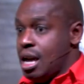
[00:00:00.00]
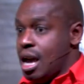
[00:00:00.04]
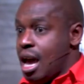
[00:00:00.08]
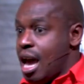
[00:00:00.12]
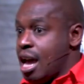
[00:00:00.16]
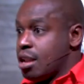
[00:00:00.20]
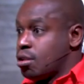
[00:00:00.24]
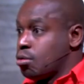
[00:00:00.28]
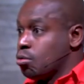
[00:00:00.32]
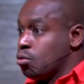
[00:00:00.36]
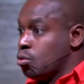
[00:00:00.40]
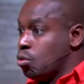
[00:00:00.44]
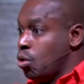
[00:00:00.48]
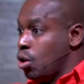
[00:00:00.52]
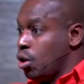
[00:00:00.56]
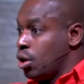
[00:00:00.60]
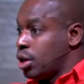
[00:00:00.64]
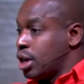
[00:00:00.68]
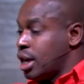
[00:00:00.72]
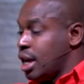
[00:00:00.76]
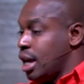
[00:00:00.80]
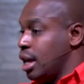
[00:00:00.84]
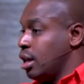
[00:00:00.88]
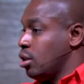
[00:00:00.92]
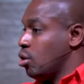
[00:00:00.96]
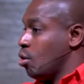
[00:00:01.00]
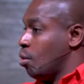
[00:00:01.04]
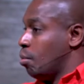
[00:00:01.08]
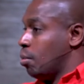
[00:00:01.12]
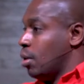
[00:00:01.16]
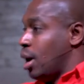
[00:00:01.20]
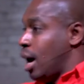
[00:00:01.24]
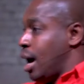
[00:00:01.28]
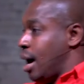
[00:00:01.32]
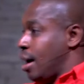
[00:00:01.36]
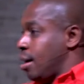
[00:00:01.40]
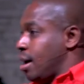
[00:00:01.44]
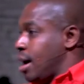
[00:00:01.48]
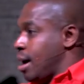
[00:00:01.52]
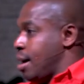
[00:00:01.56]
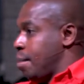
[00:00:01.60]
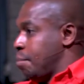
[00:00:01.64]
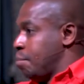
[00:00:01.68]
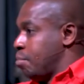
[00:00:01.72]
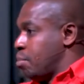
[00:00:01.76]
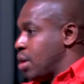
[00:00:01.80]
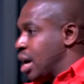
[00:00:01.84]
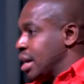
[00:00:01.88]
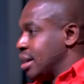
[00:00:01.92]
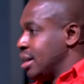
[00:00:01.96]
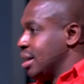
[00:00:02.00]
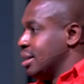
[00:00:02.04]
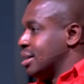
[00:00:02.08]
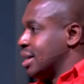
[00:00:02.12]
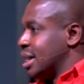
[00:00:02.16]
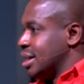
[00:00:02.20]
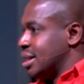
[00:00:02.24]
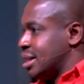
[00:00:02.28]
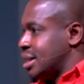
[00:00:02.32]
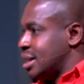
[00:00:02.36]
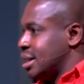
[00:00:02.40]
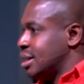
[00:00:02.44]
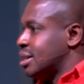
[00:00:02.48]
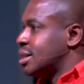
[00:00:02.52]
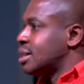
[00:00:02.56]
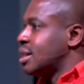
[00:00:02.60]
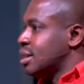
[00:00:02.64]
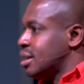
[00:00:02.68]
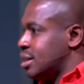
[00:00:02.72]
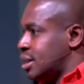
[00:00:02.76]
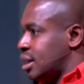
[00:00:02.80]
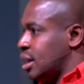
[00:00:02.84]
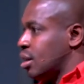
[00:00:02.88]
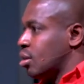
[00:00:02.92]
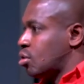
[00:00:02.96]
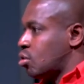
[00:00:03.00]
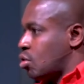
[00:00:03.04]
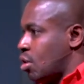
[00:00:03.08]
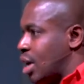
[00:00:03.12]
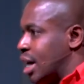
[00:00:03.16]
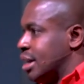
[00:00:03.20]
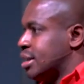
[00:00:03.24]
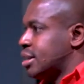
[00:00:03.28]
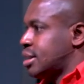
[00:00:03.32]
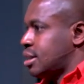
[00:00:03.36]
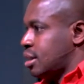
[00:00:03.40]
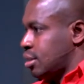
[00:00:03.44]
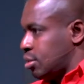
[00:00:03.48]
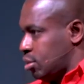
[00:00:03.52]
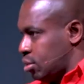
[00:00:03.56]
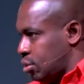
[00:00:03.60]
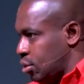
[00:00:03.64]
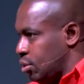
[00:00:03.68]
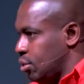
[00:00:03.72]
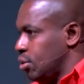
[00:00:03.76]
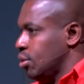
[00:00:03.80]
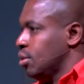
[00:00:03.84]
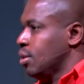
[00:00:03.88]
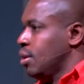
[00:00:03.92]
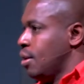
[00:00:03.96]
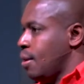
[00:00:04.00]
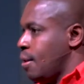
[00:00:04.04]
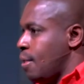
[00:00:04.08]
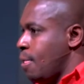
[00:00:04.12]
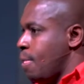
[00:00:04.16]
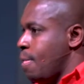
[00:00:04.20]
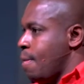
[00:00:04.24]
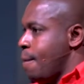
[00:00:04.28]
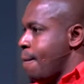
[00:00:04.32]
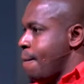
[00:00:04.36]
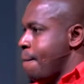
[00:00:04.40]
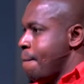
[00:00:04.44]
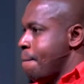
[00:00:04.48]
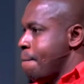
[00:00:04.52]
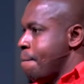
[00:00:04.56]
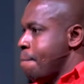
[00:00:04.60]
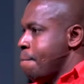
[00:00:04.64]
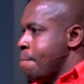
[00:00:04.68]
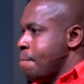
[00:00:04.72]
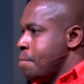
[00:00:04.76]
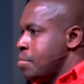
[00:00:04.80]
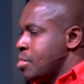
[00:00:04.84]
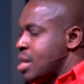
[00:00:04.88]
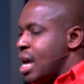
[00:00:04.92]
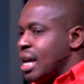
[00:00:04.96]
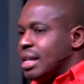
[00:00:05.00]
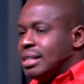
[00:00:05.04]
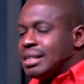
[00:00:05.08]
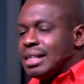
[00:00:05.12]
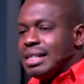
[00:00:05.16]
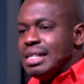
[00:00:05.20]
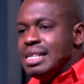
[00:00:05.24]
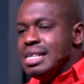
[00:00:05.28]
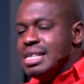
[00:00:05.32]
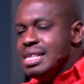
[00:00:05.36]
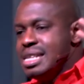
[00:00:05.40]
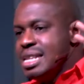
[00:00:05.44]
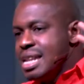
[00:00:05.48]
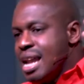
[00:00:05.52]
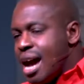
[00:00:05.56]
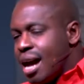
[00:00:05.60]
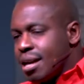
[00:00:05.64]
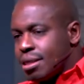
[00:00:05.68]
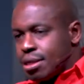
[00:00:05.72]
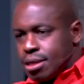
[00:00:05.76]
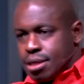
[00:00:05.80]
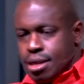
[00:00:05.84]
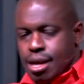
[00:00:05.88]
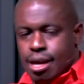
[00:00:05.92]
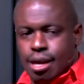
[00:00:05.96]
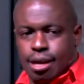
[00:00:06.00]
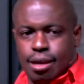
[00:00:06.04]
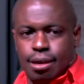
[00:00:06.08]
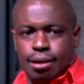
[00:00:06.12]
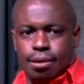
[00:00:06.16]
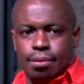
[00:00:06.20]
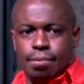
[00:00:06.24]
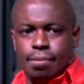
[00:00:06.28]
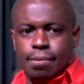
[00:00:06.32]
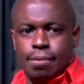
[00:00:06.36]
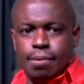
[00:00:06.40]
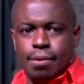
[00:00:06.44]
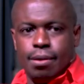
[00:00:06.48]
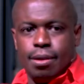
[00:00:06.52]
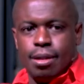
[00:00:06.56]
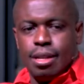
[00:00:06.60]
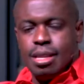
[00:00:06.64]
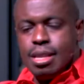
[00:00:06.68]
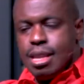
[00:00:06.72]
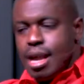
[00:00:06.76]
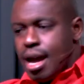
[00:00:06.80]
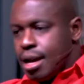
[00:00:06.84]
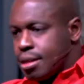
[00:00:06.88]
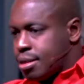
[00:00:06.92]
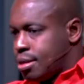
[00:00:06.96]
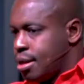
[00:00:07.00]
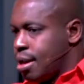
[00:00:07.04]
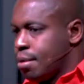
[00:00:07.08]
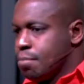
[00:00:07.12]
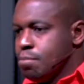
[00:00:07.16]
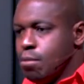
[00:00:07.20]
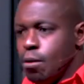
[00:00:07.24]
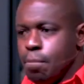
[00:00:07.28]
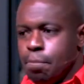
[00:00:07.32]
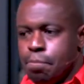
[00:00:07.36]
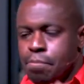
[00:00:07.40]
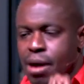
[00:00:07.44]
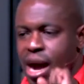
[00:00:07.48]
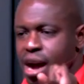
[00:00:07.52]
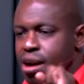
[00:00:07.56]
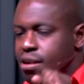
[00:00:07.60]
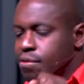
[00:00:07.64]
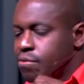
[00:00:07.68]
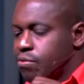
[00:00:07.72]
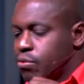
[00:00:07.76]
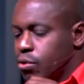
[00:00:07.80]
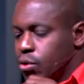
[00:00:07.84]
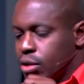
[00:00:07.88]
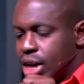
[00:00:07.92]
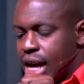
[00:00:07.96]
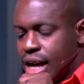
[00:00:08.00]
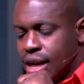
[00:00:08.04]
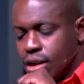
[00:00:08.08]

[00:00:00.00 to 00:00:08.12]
at work in your brothers and sisters in Christ too. There's nothing more powerful that